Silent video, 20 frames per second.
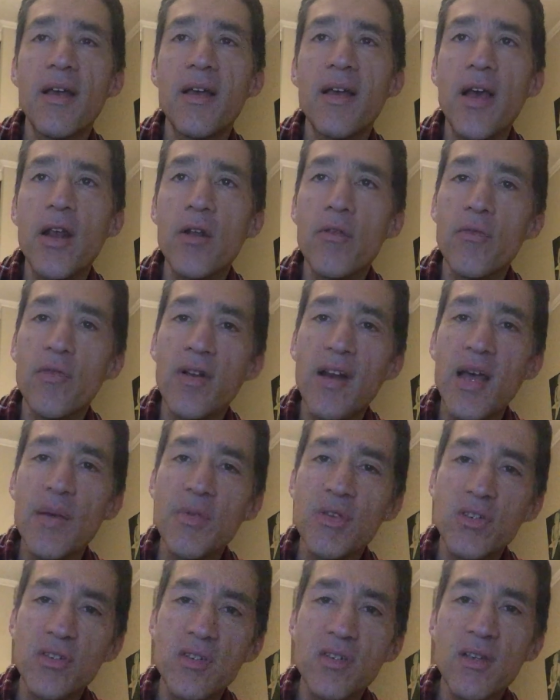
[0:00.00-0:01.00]
kind of
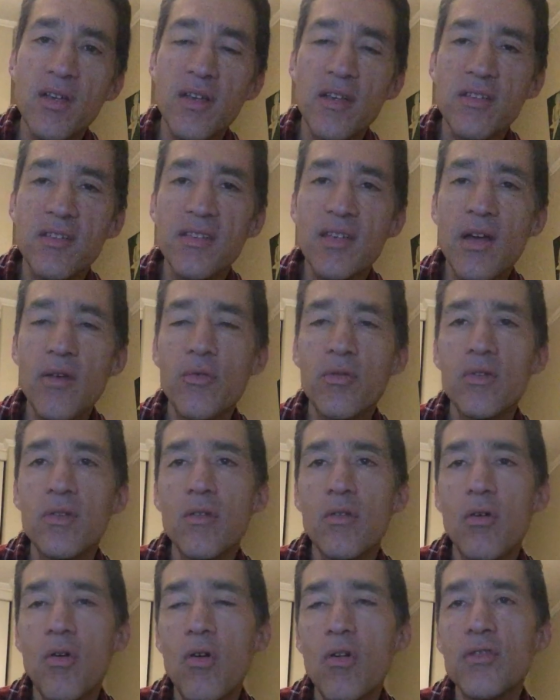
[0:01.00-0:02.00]
glamish
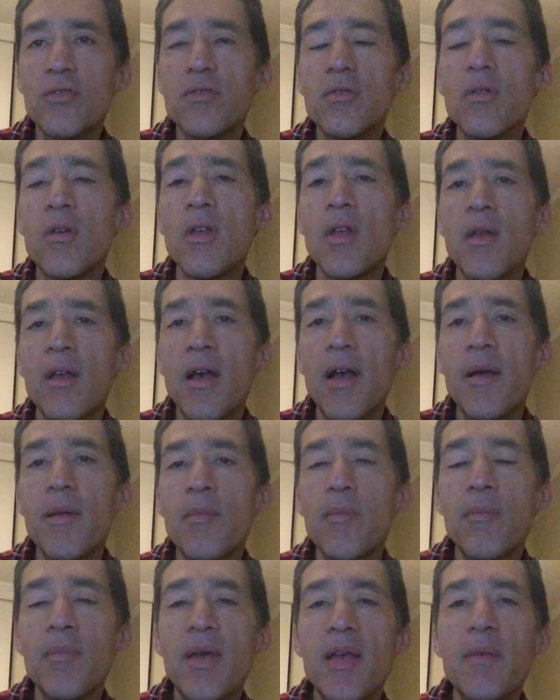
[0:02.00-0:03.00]
sound also,
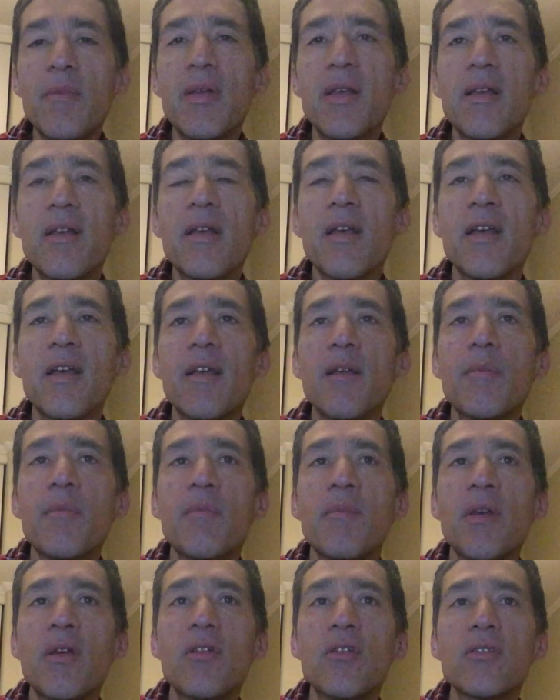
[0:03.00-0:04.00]
and maybe
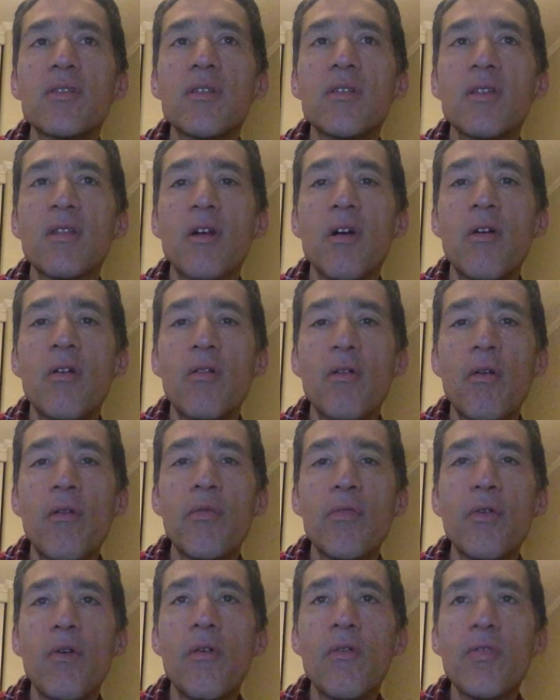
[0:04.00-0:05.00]
because
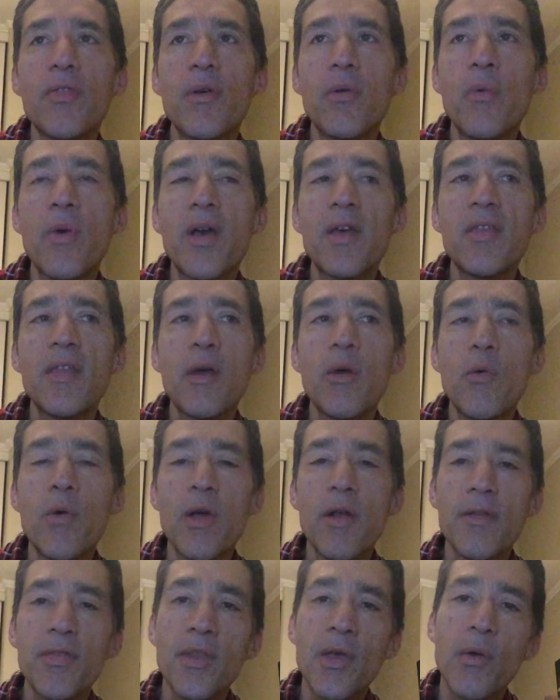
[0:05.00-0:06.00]
of the way they
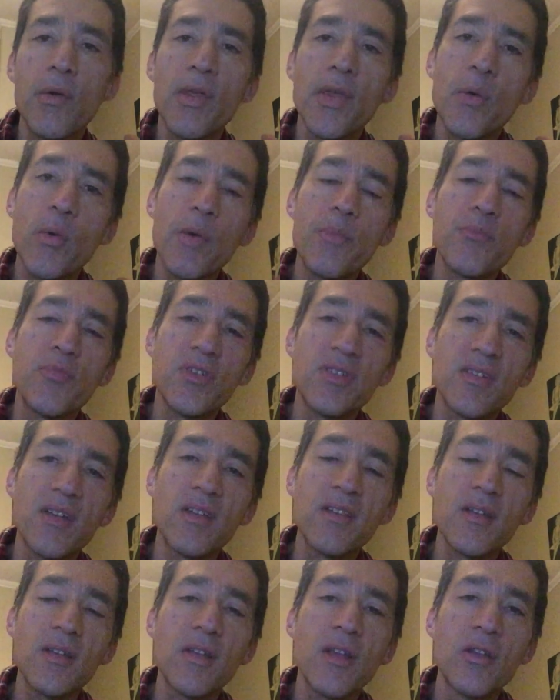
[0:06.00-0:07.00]
were
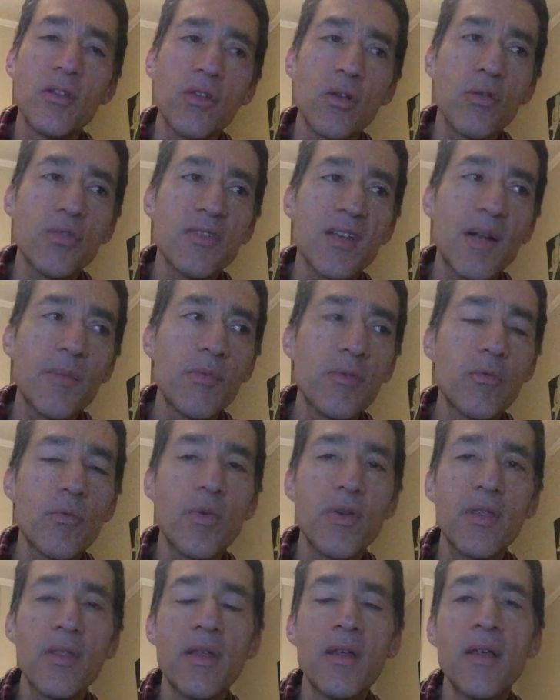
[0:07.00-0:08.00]
presented in those albums,
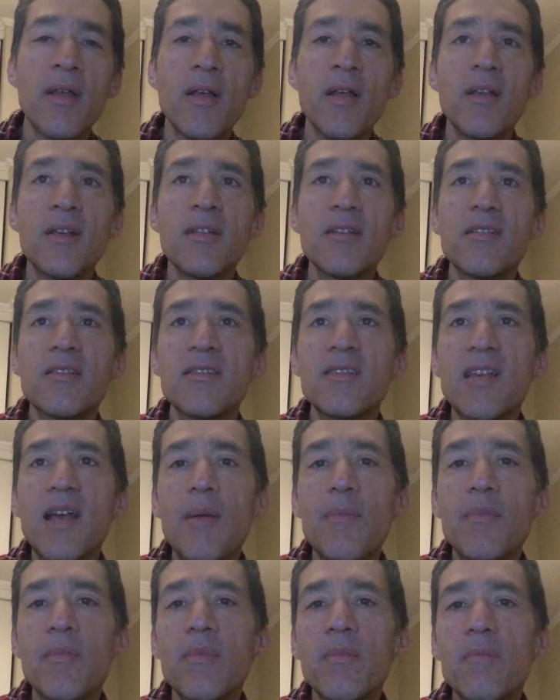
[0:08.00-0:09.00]
with
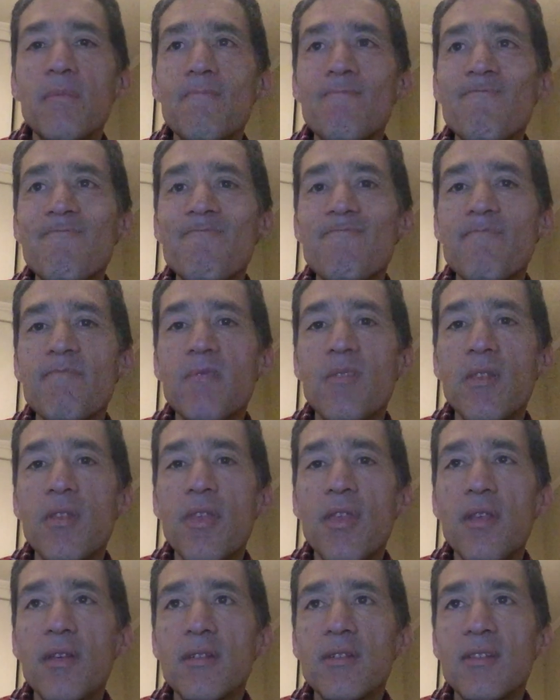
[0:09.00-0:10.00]

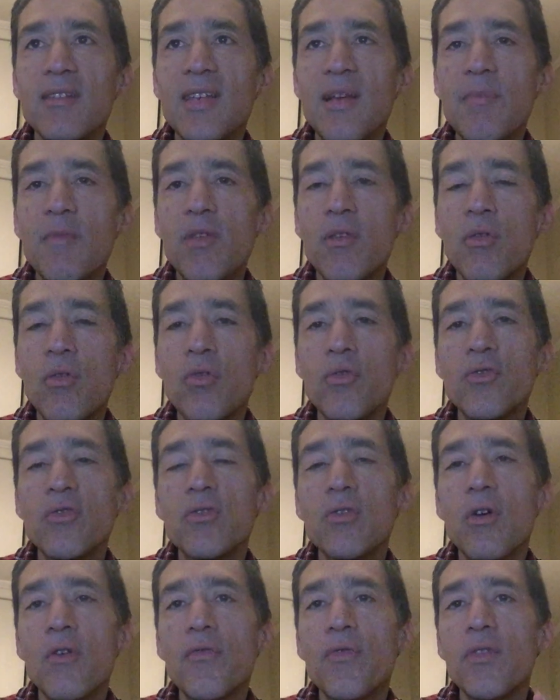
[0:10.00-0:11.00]
some
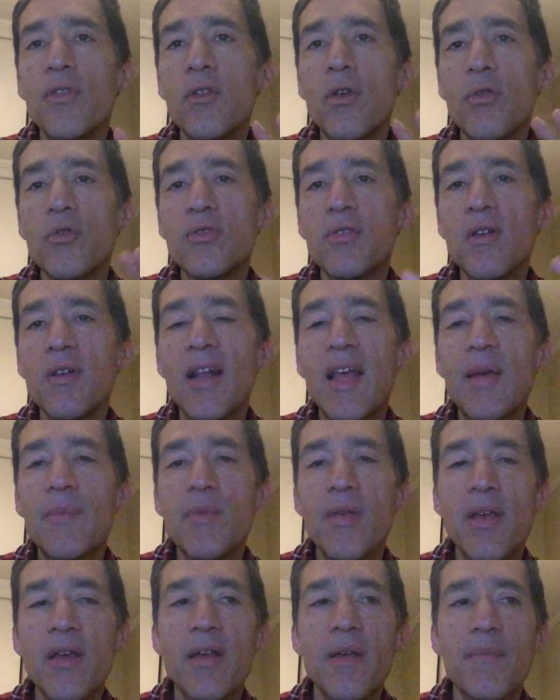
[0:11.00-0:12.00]
use of those
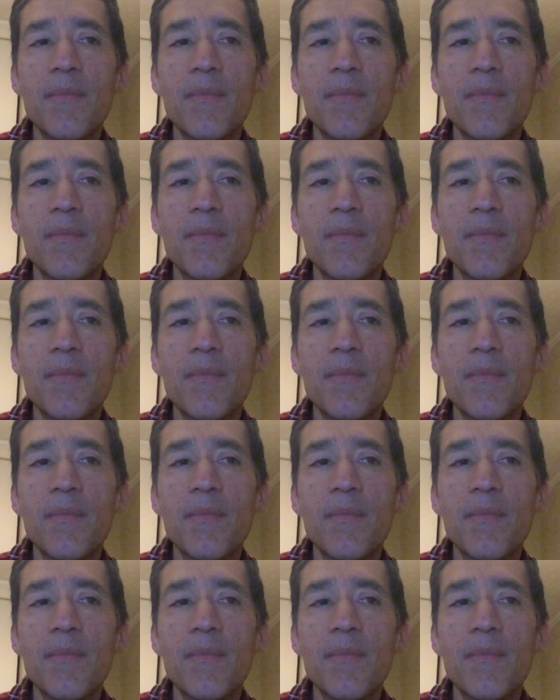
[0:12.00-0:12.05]
glam